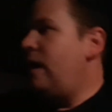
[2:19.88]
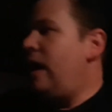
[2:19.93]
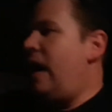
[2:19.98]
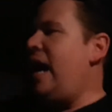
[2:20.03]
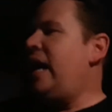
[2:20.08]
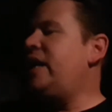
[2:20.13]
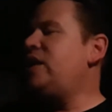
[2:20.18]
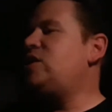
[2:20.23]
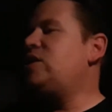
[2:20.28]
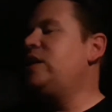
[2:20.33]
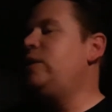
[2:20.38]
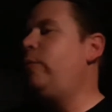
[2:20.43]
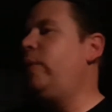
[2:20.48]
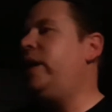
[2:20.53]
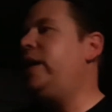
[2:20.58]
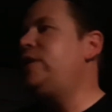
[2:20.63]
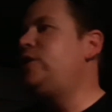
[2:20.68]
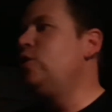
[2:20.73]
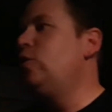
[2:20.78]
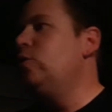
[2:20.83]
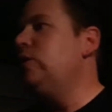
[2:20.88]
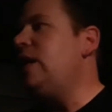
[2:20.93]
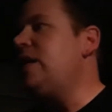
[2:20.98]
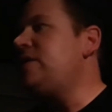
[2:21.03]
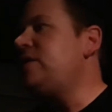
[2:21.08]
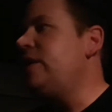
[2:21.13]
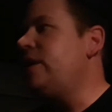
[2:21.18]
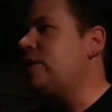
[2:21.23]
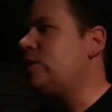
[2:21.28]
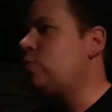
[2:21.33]
Honestly, we could do
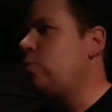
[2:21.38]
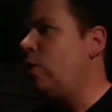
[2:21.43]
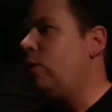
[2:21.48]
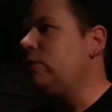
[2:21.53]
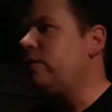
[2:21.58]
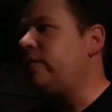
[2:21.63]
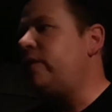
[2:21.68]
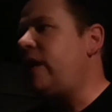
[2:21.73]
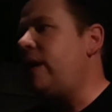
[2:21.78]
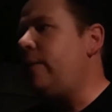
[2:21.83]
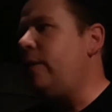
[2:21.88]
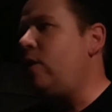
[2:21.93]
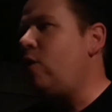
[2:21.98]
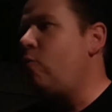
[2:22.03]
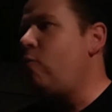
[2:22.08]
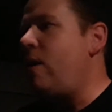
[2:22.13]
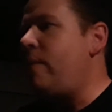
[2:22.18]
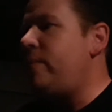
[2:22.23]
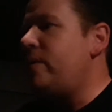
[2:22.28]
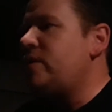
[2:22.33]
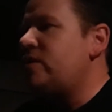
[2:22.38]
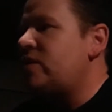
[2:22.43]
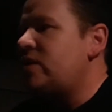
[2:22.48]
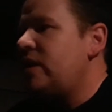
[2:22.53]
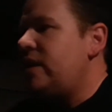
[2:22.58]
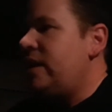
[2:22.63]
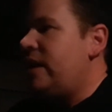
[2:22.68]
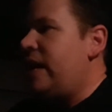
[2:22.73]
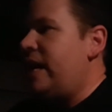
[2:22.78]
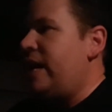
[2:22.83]
less in this world of chemical weapons
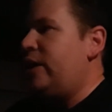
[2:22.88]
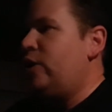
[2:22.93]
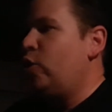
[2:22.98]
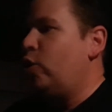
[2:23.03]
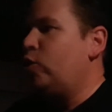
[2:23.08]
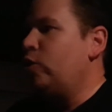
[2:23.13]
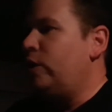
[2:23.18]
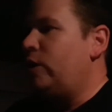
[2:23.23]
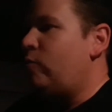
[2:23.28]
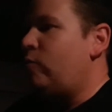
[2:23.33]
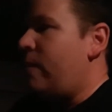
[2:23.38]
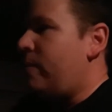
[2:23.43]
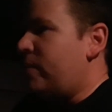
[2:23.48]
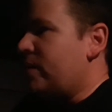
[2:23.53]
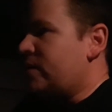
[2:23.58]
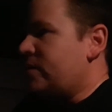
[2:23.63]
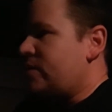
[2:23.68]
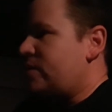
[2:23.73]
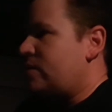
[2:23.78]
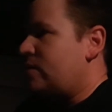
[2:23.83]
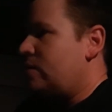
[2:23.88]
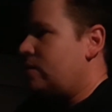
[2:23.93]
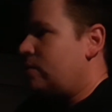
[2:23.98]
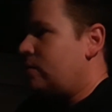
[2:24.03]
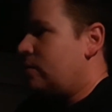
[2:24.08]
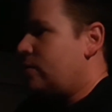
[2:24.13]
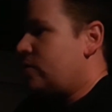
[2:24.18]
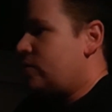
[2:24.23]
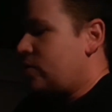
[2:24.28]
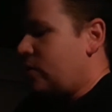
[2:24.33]
and nuclear weapons.
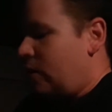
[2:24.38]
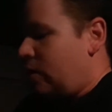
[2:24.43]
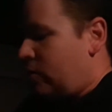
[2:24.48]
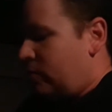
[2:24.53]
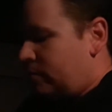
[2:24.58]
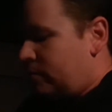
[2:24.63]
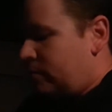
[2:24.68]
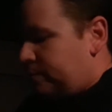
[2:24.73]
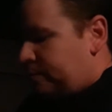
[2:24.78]
So,